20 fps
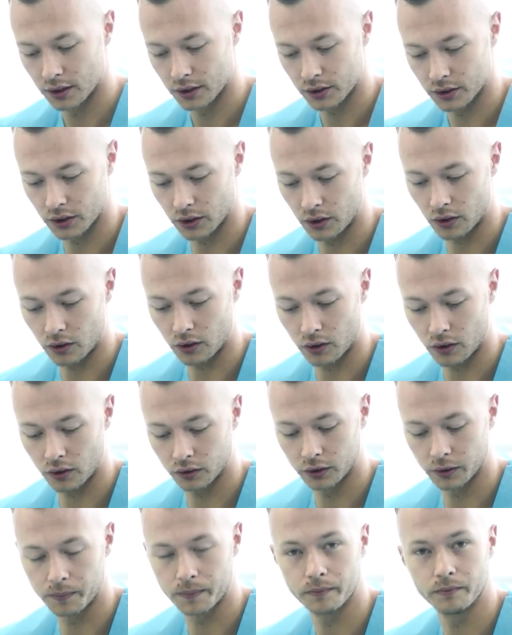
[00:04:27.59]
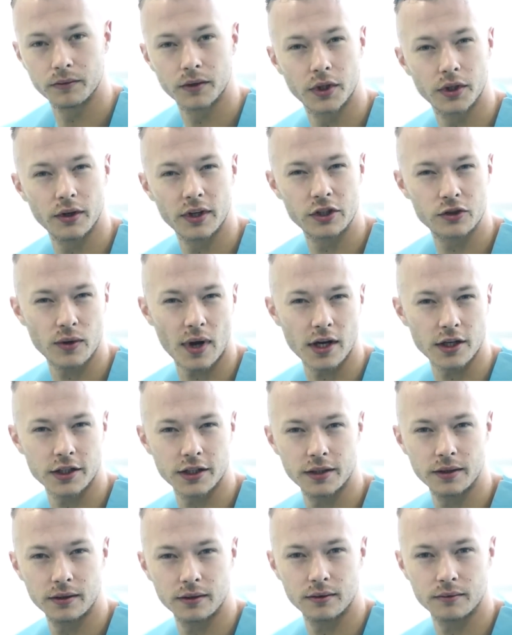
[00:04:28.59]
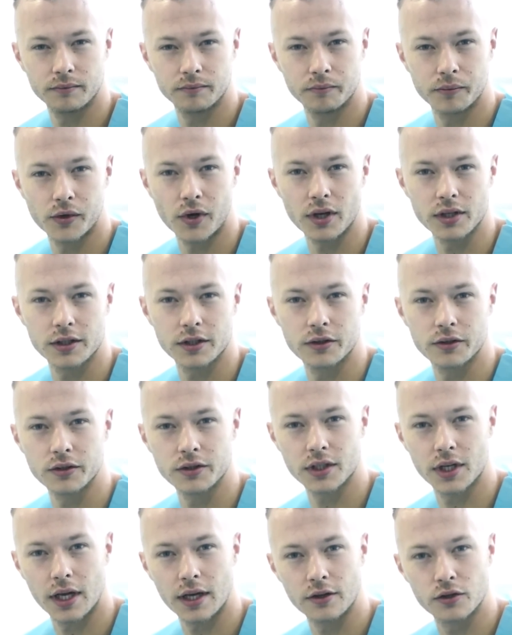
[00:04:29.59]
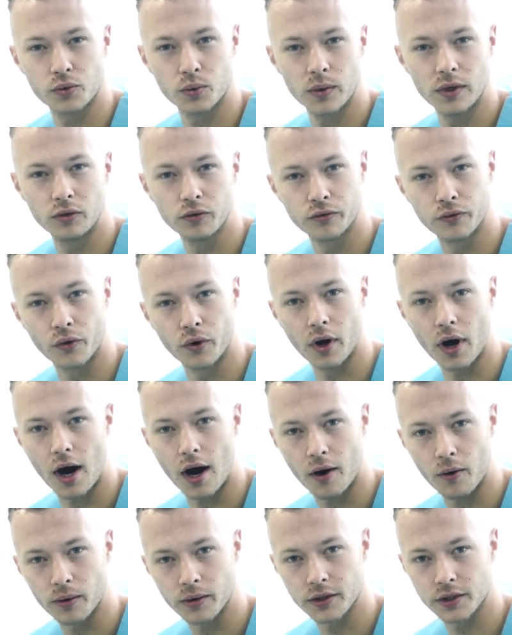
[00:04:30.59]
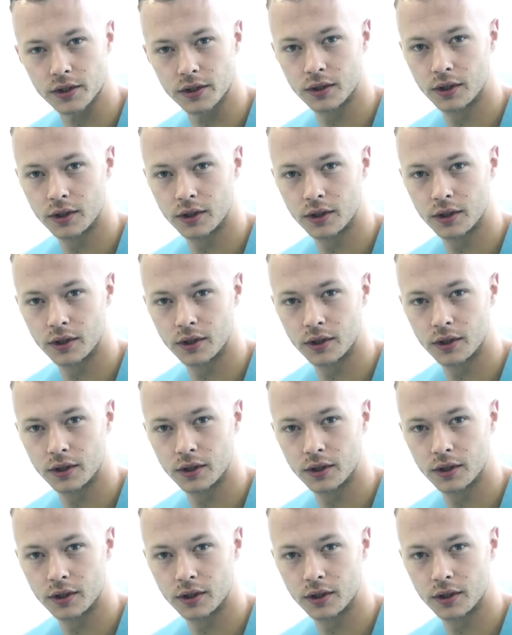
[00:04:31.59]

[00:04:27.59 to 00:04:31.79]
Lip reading: So the extraction procedure is like 3 to 4 hours.